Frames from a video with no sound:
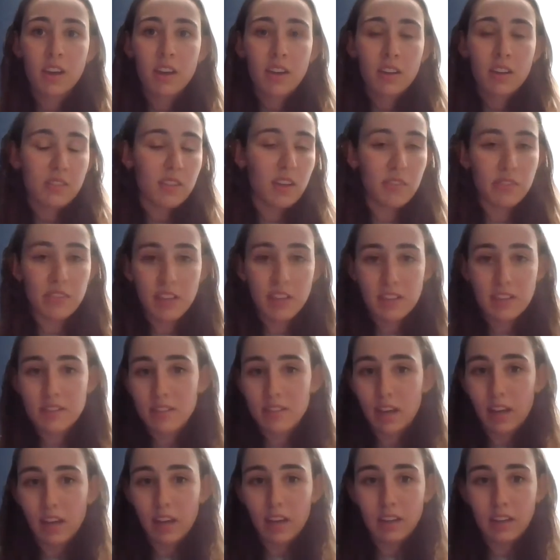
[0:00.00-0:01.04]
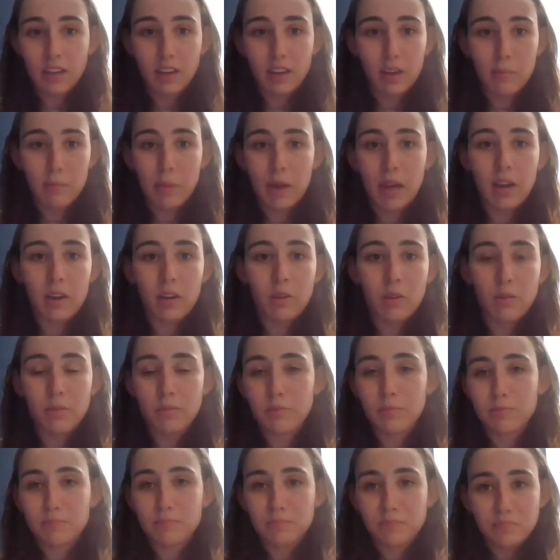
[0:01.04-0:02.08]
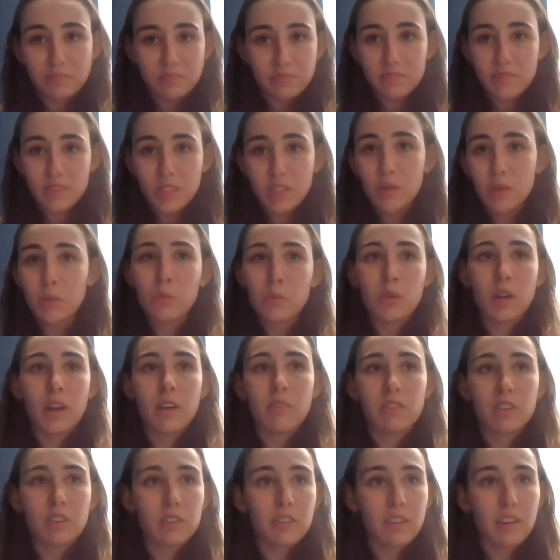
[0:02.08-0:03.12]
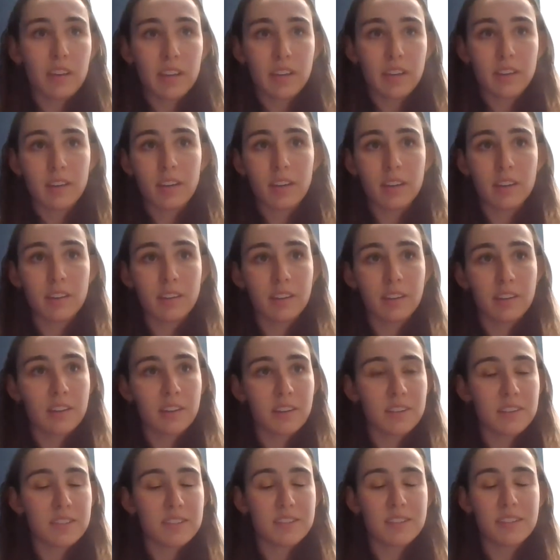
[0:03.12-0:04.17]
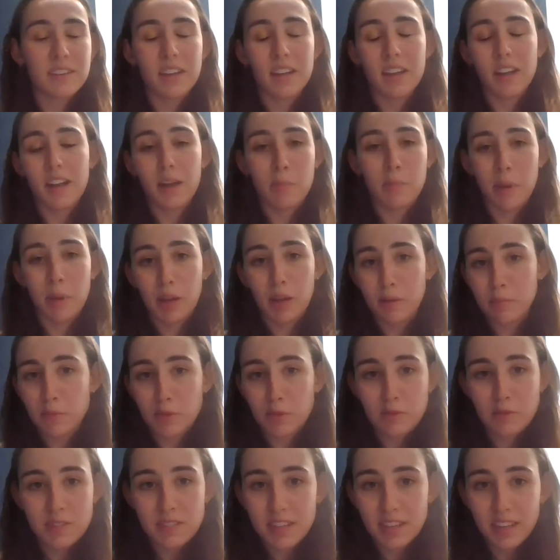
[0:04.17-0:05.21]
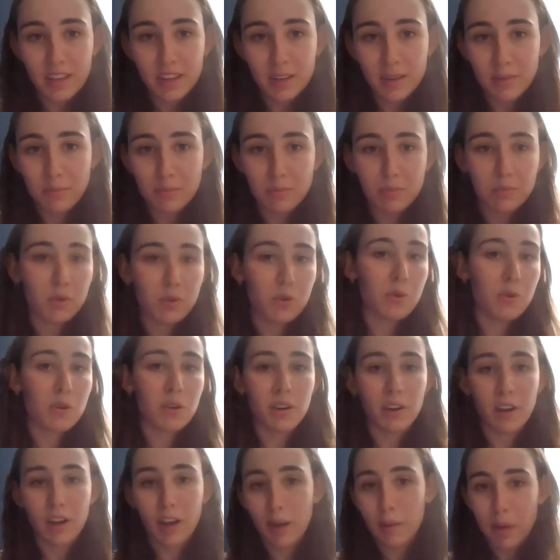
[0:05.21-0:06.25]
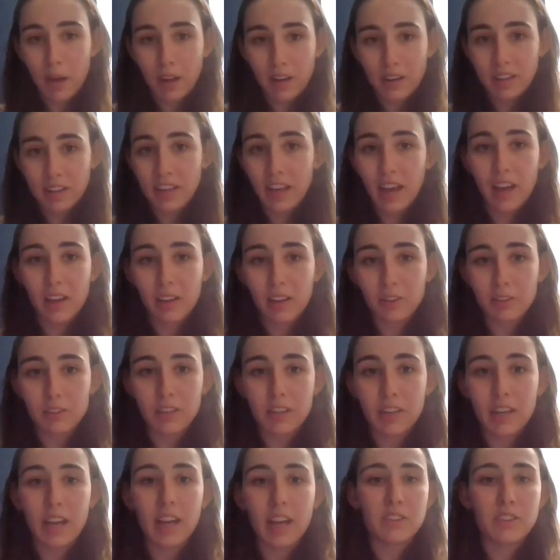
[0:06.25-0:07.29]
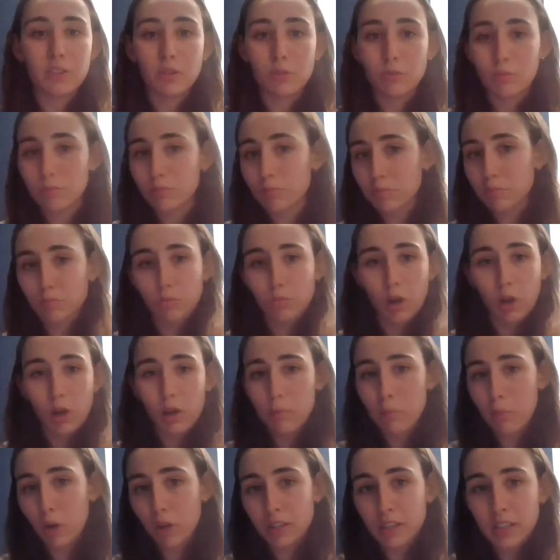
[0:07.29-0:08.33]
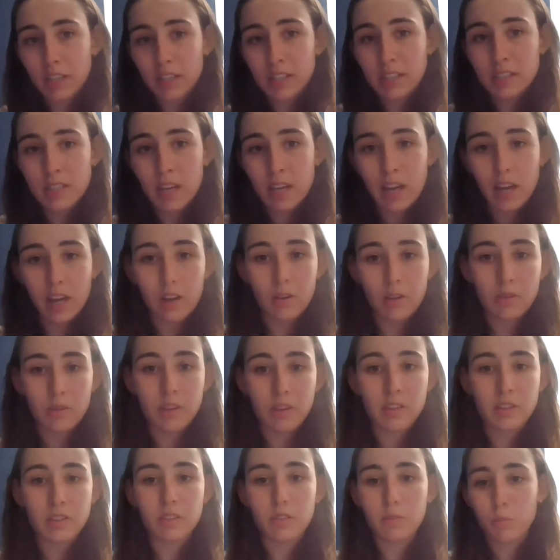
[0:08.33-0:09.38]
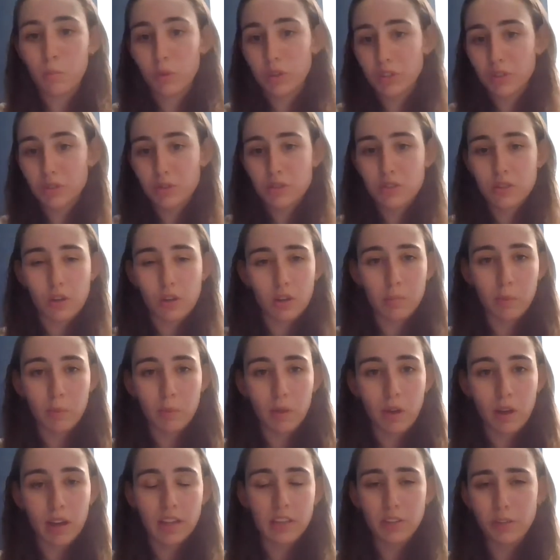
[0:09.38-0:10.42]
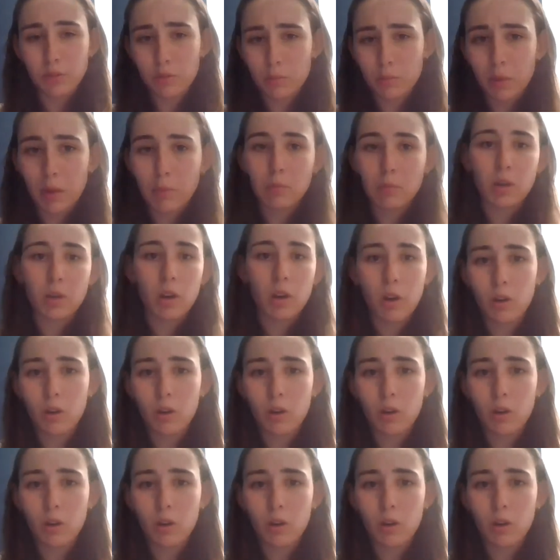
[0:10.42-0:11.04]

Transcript: that they said about whatever, like about a museum or about a gallery, and you're marking it down. And when you start applying, you remember,